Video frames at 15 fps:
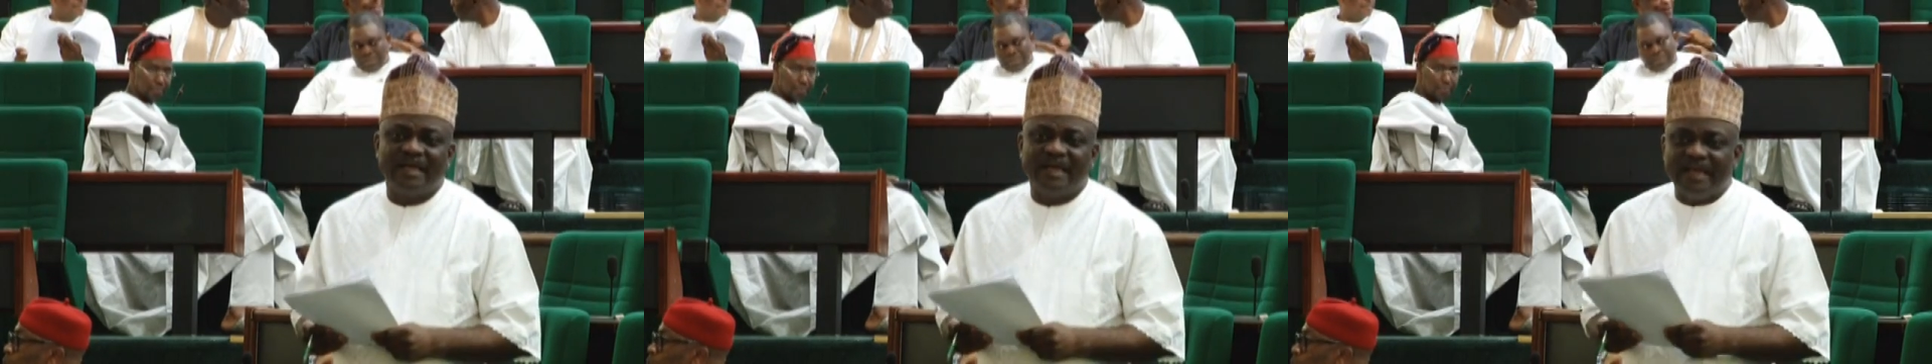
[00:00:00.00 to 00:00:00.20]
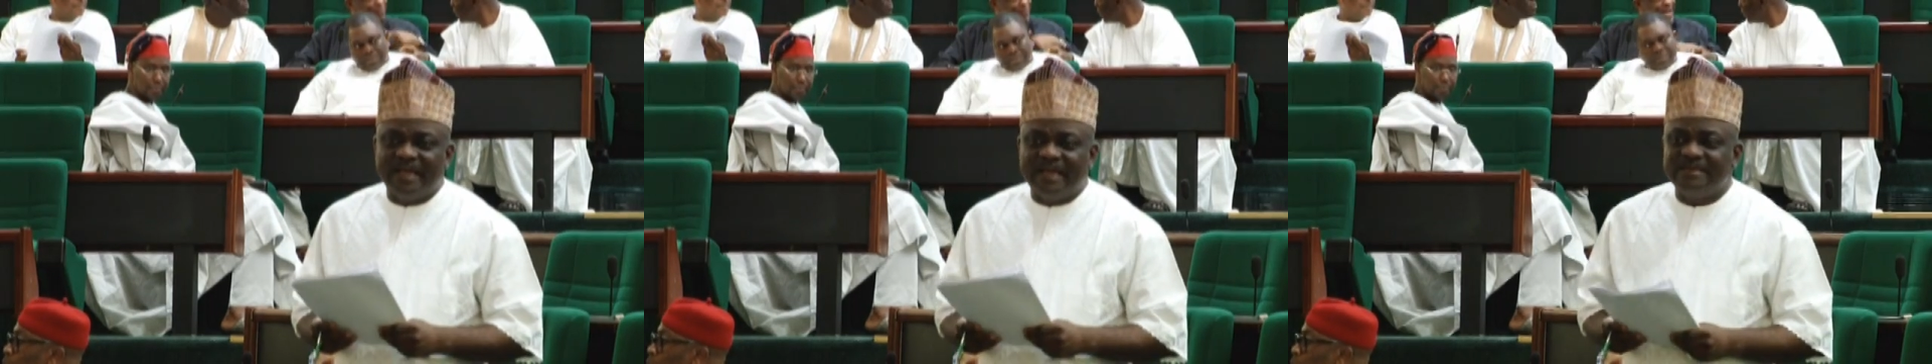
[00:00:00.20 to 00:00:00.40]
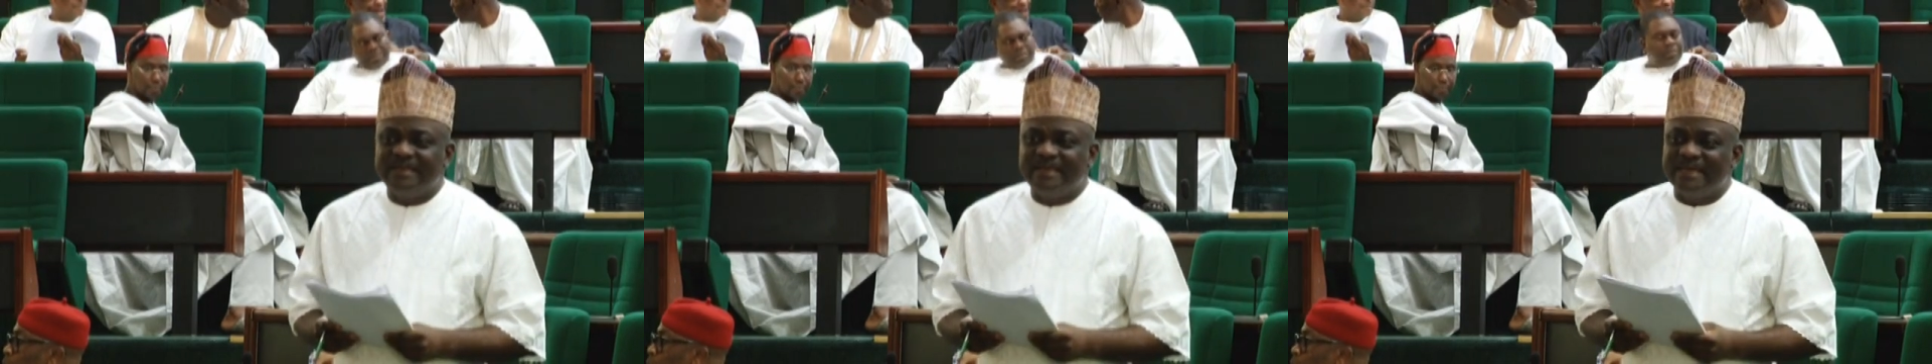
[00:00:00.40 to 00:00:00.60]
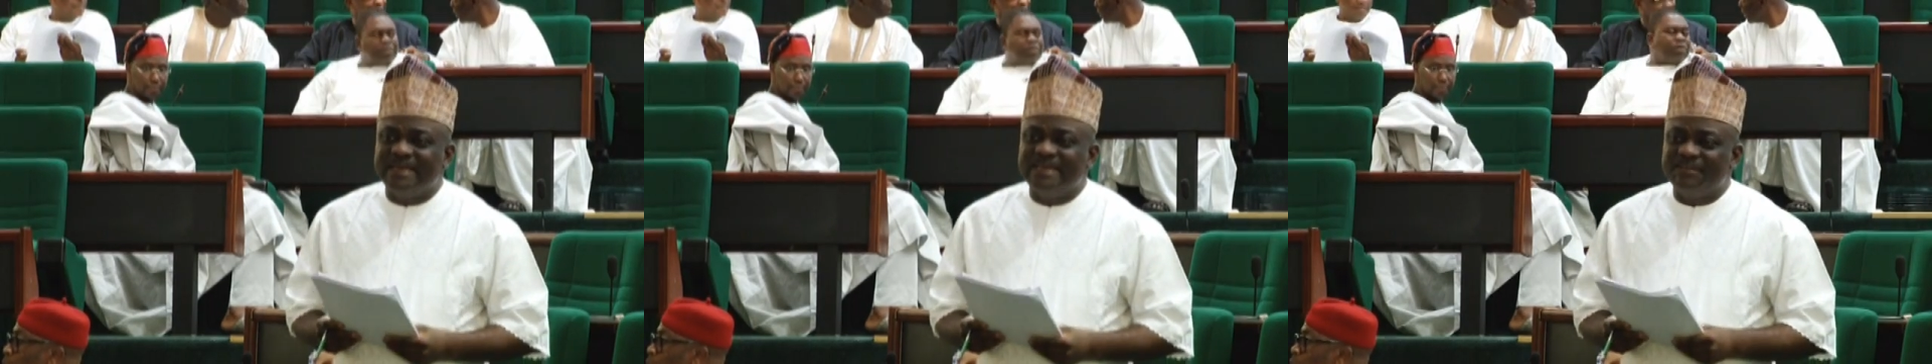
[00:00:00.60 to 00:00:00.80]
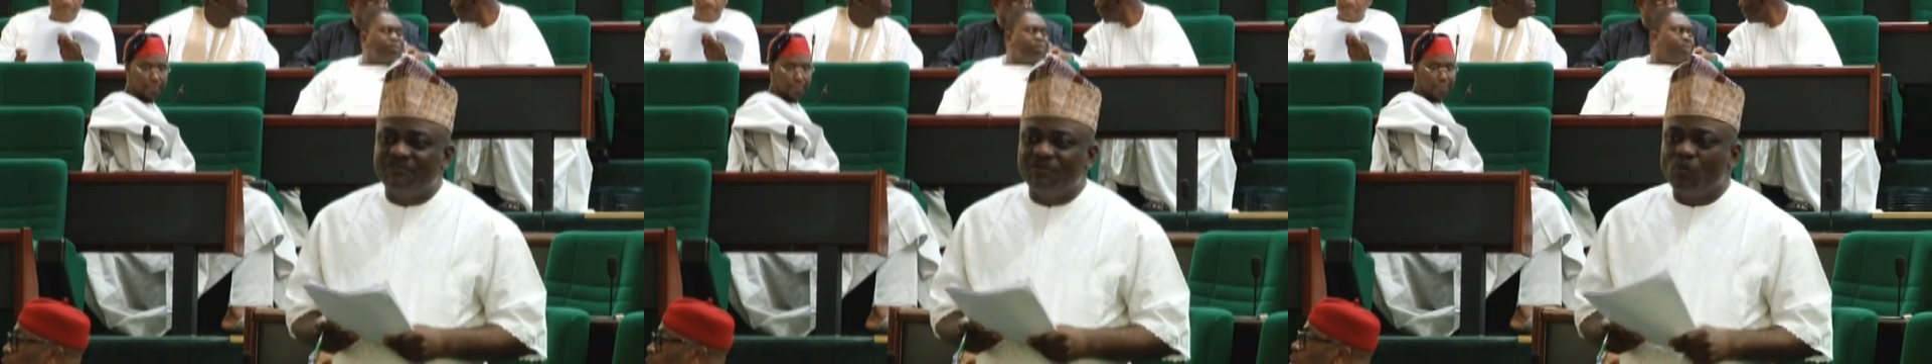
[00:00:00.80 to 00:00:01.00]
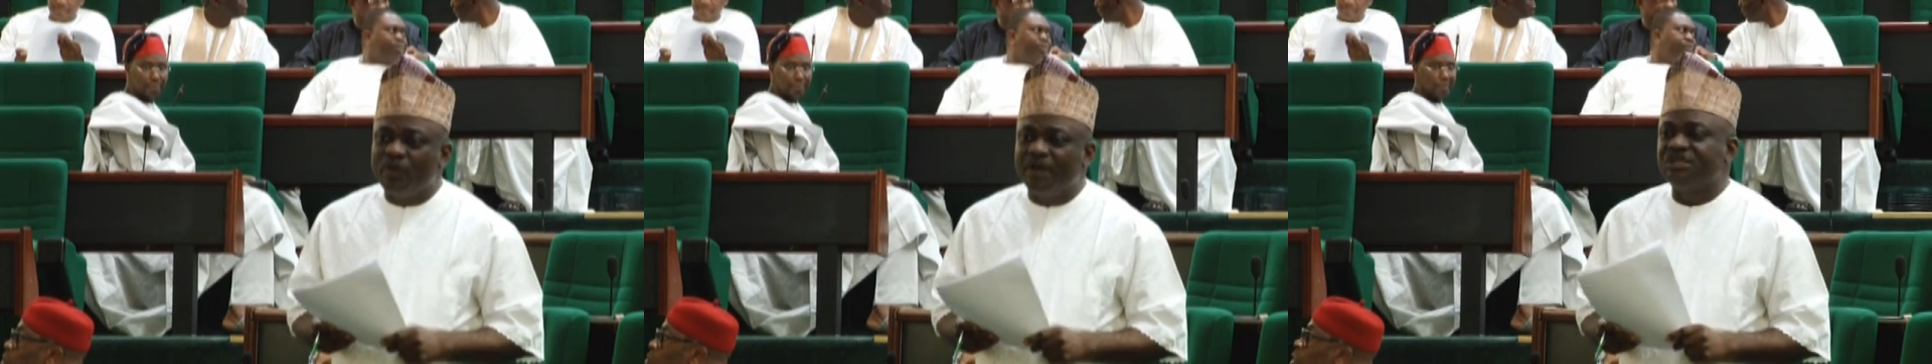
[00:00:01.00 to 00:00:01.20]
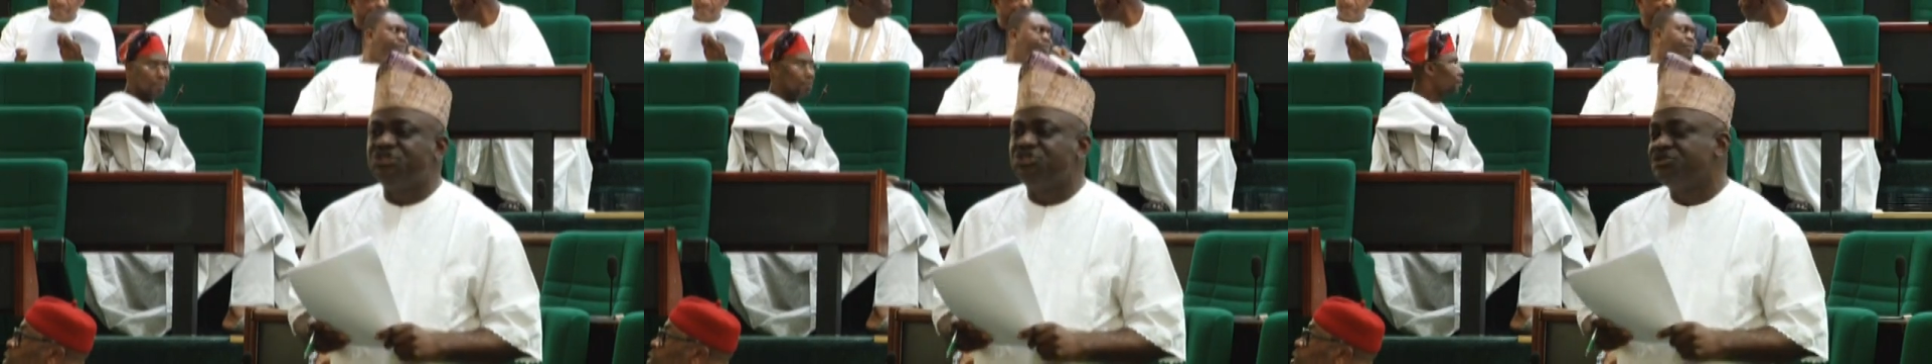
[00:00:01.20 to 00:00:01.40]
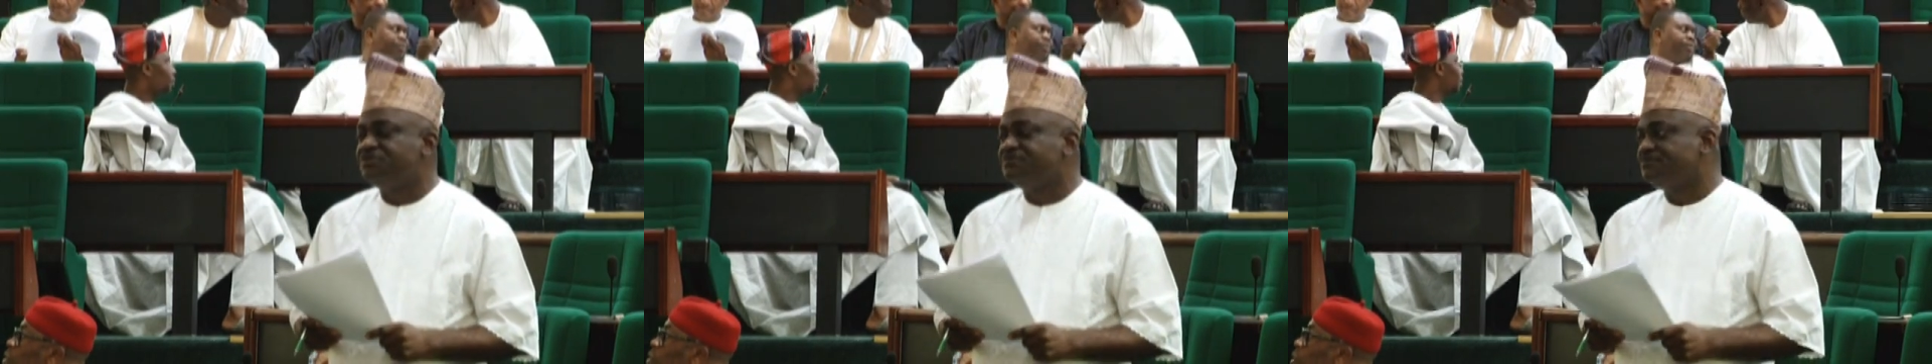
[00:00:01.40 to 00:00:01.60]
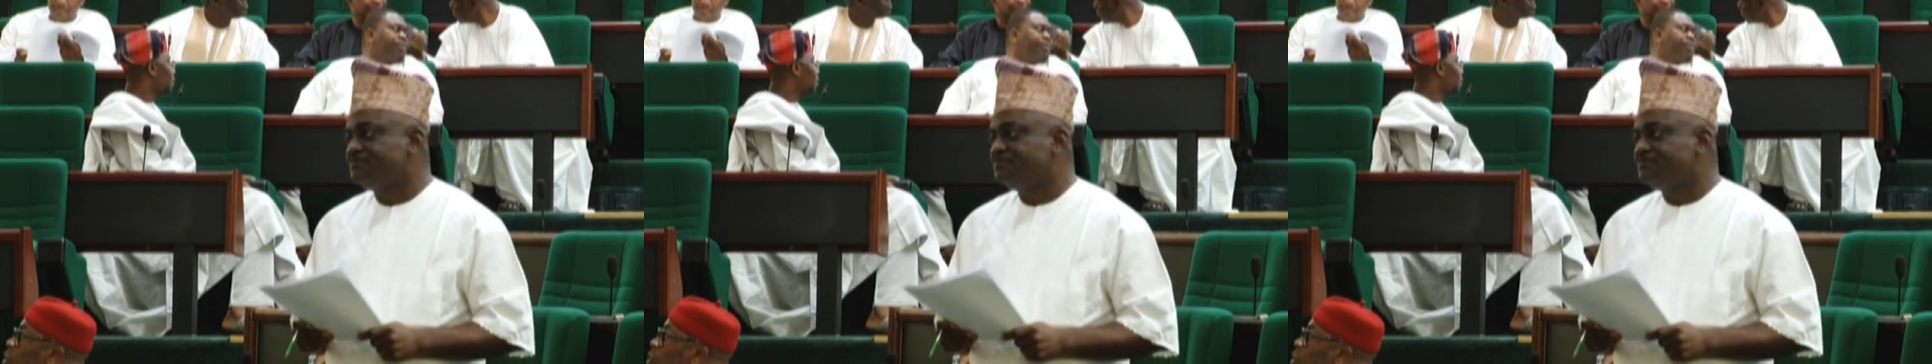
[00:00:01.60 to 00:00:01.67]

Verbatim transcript: earn a living wage.